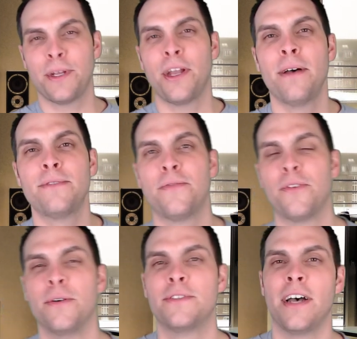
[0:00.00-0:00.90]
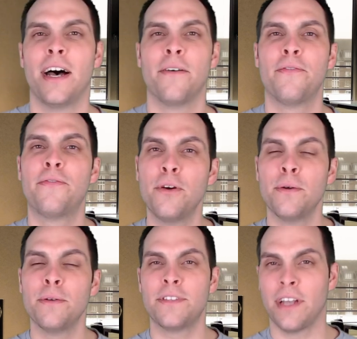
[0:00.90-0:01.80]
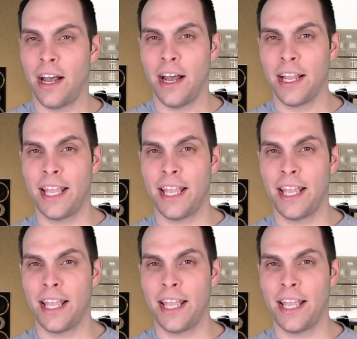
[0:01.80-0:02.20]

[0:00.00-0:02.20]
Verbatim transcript: when it comes to fruits, uh, fruits uh,